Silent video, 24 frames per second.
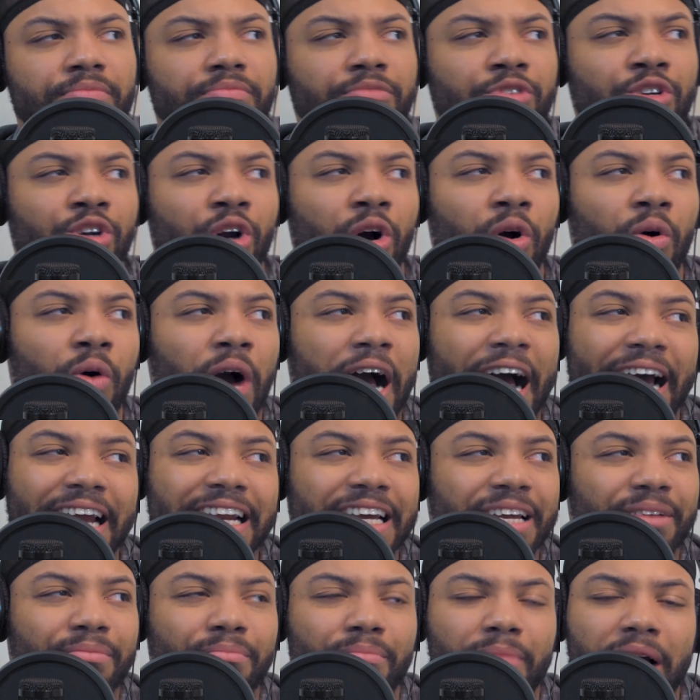I
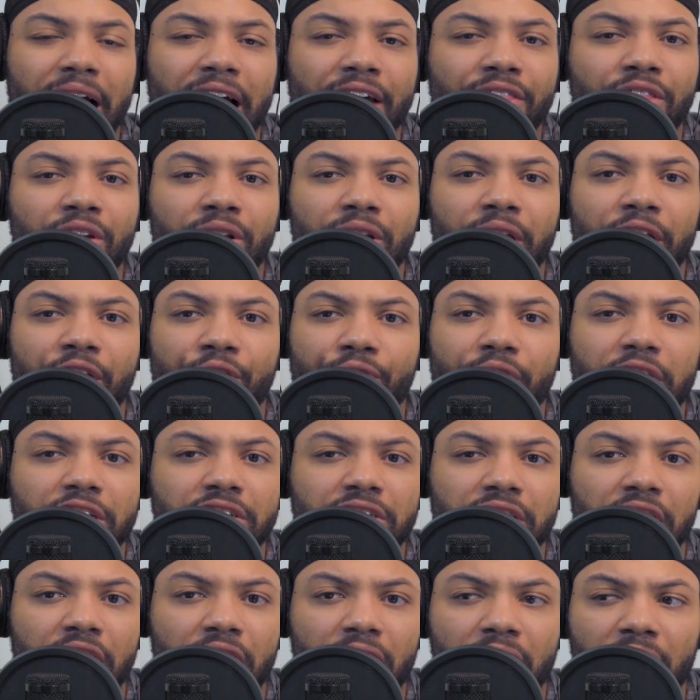didn't mind the
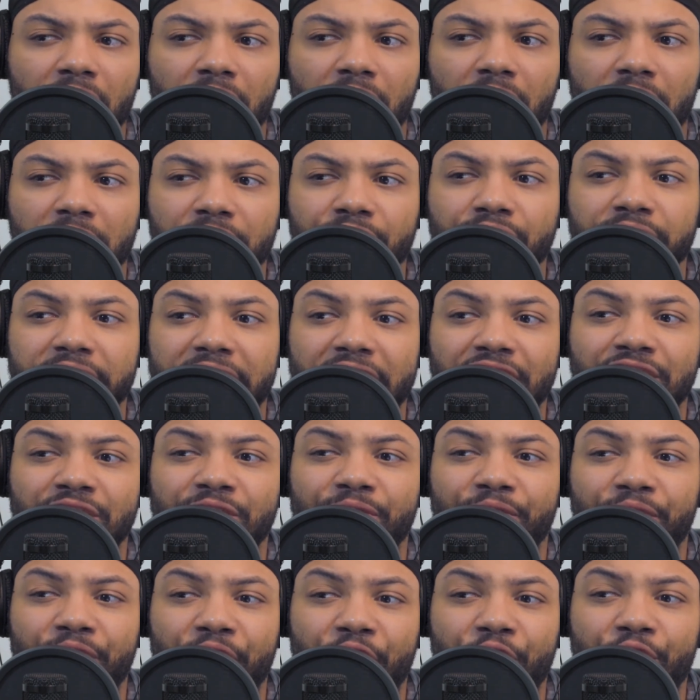narration at all. It was actually
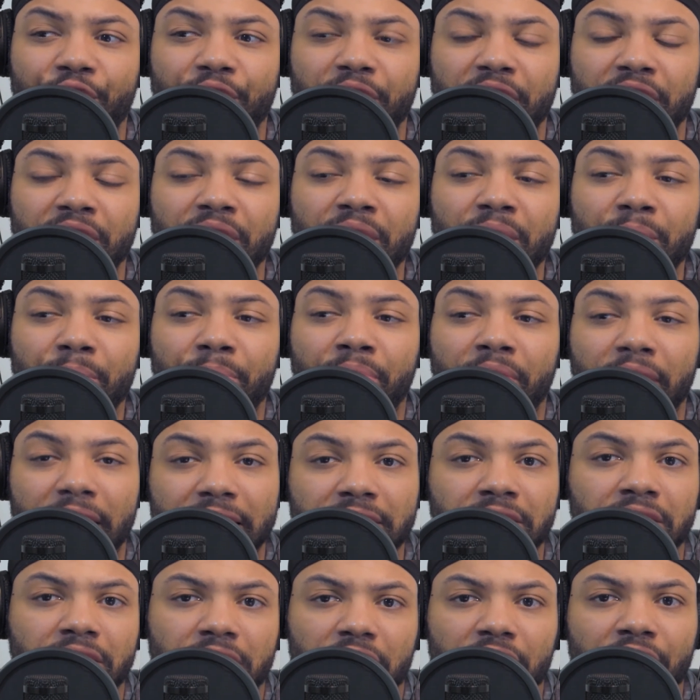very
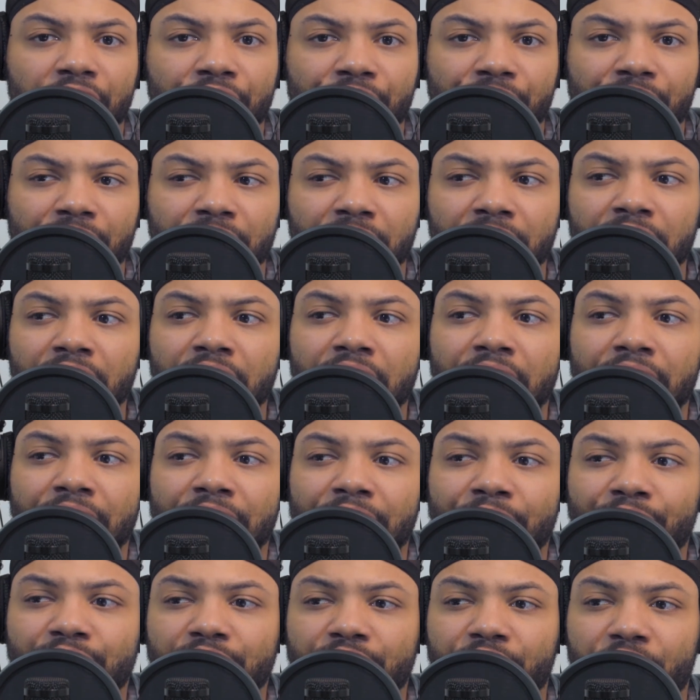pleasant to hear.
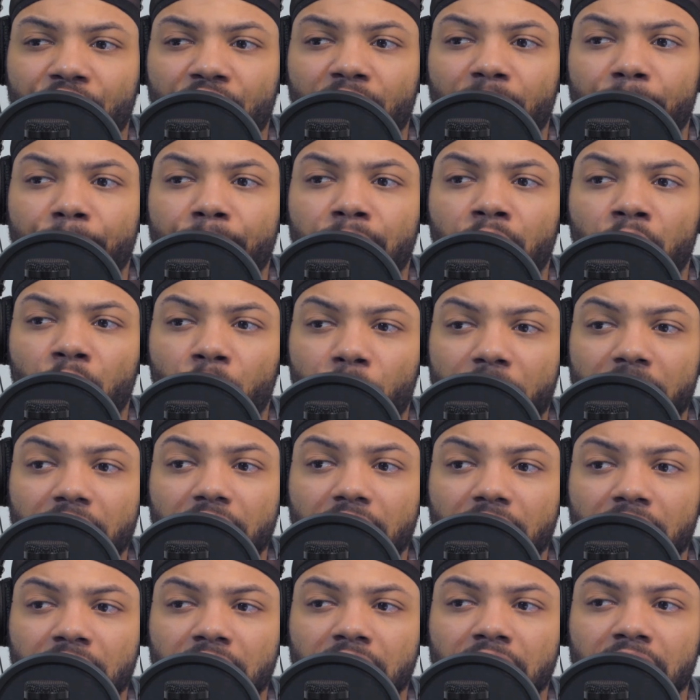It was very
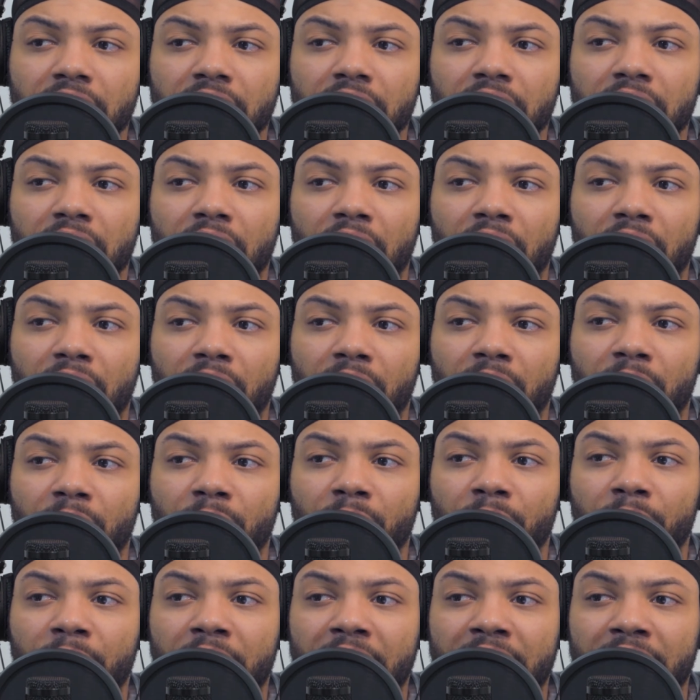poetic,
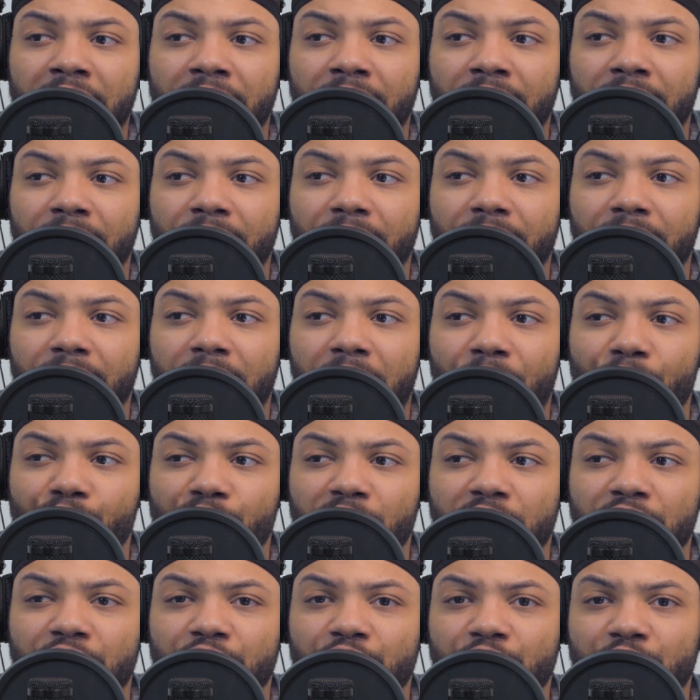and I
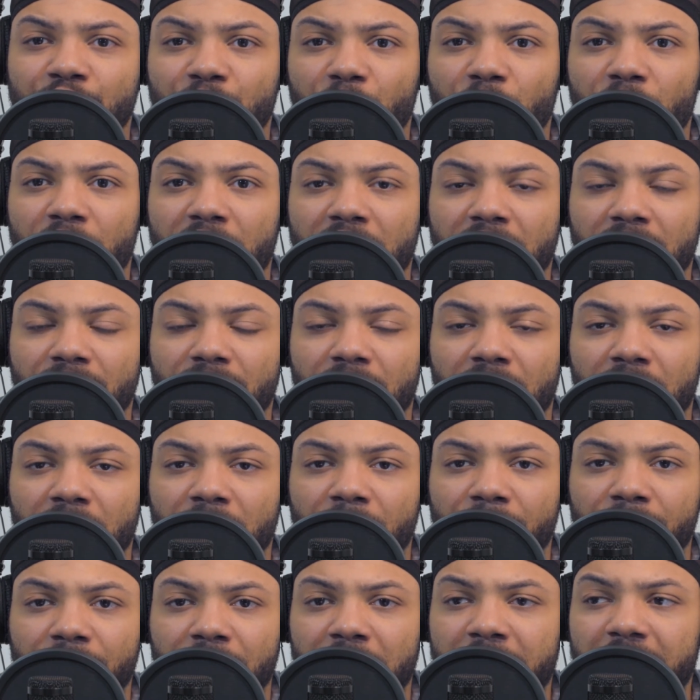really enjoyed
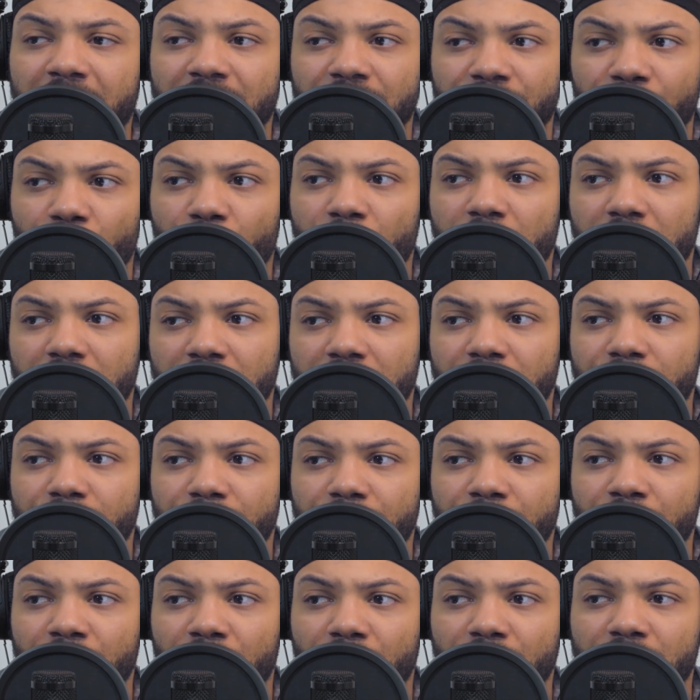the guy's voice.
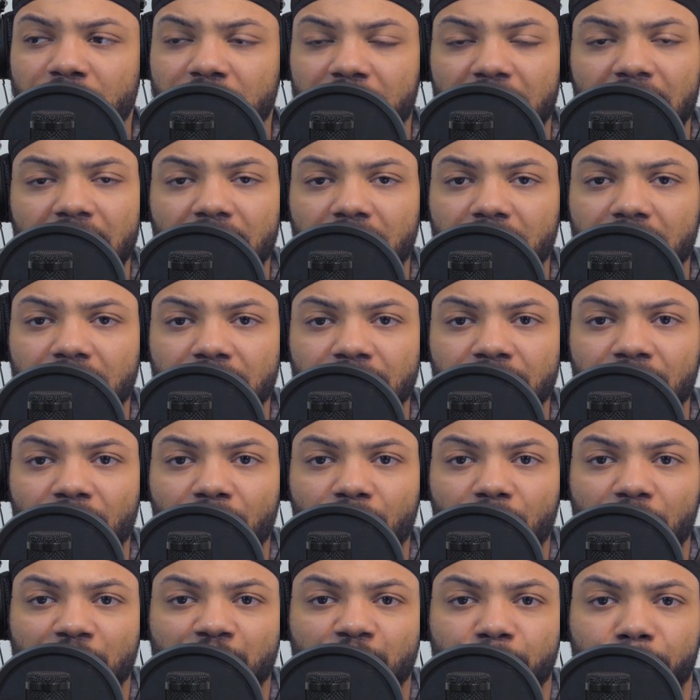Saying,
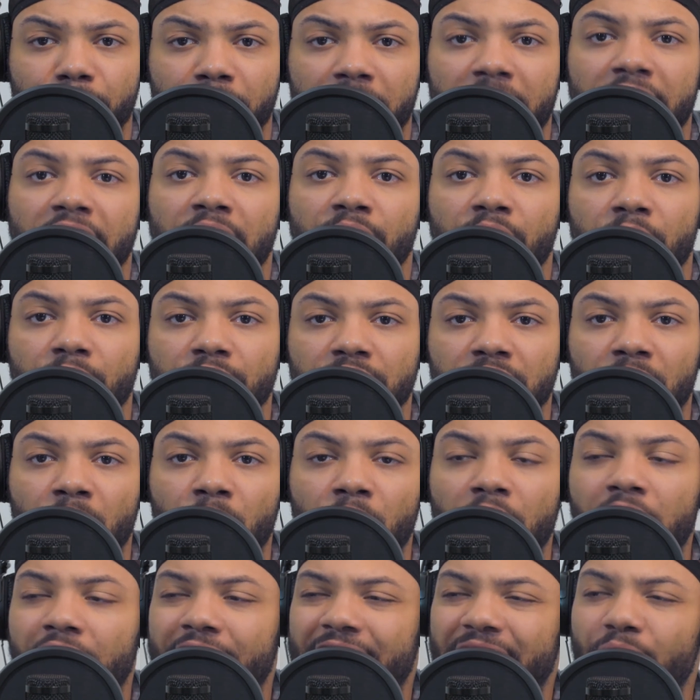explaining what was
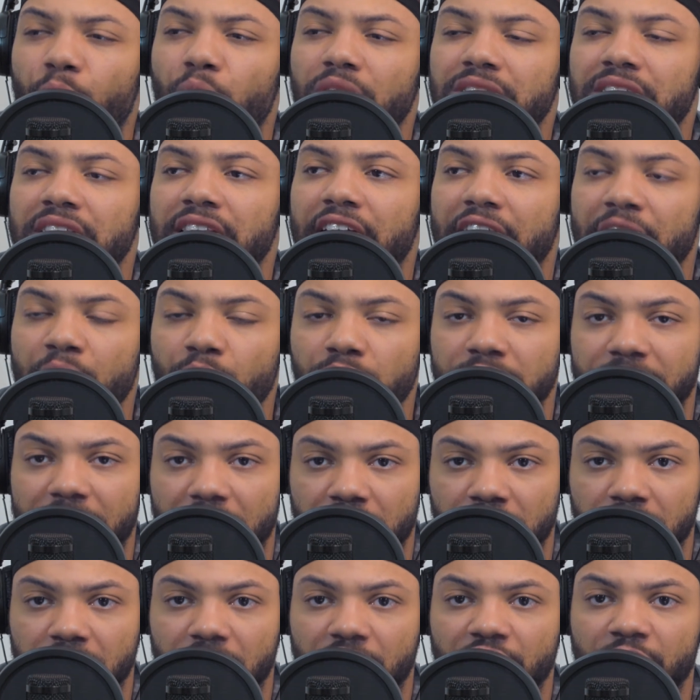going on. And it wasn't that he was
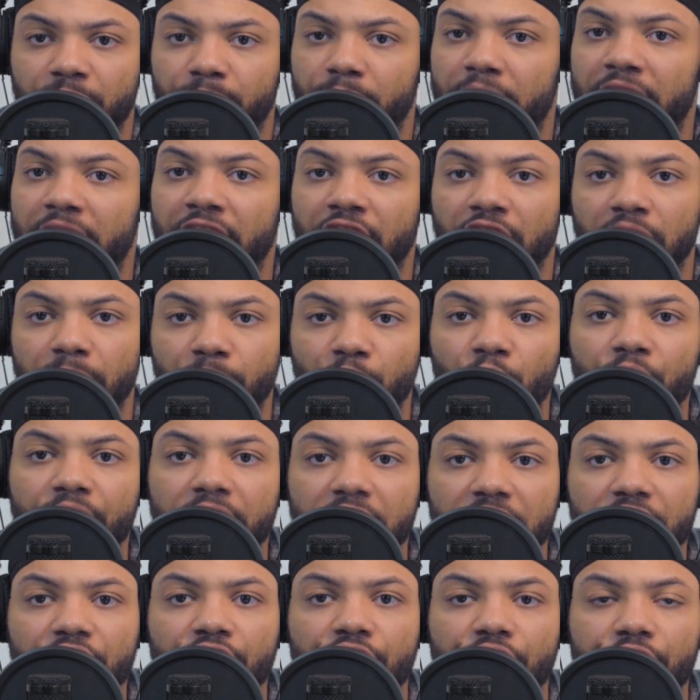actually explaining the movie
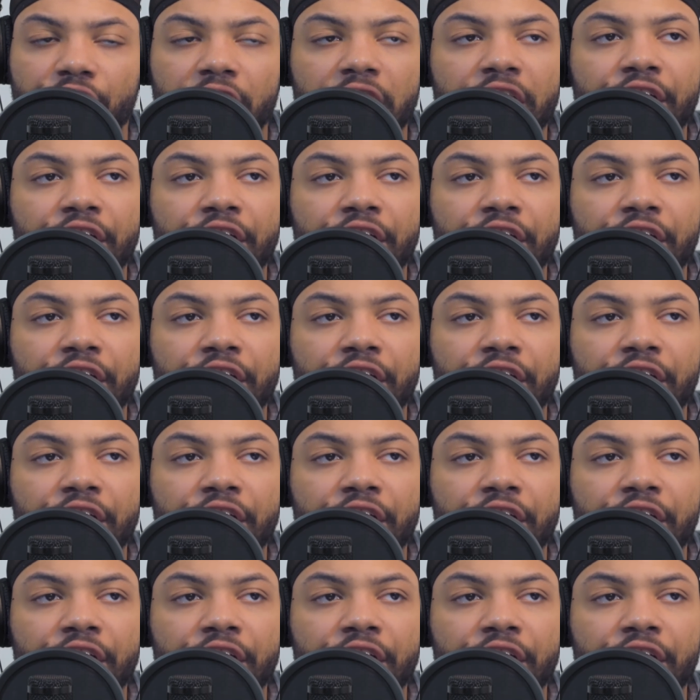either.